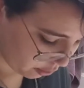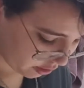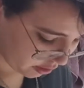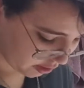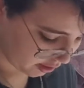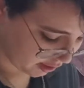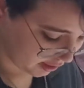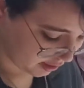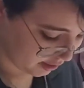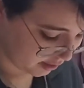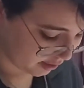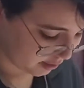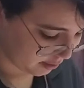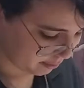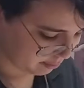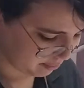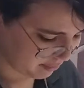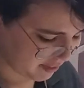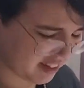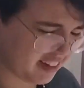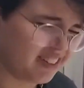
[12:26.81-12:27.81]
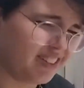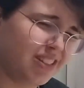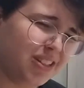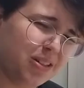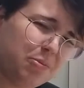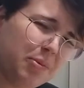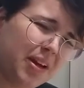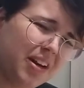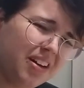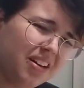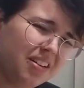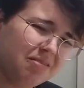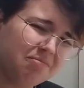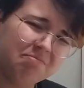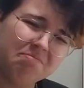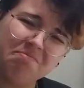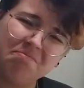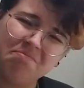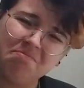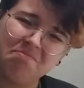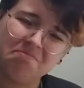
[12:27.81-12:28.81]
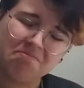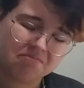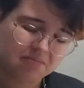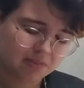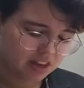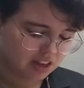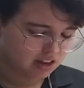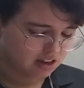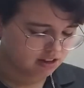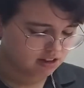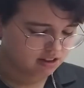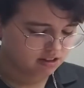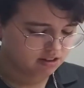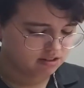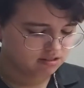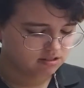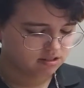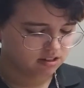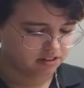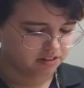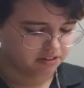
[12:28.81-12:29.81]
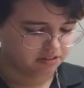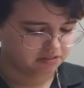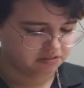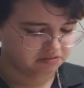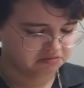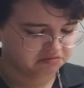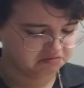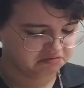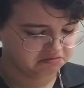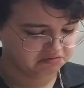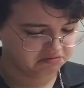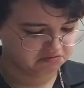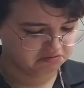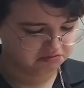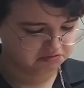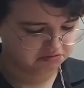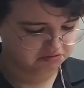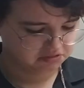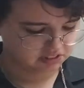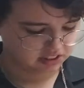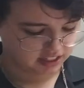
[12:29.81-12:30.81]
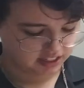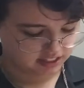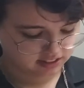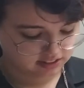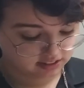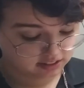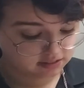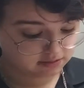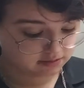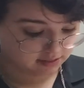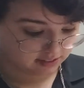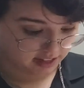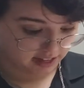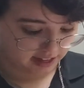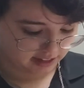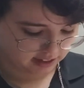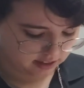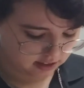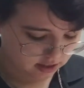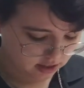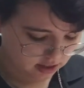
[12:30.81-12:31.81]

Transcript: than I anticipated. So that's that.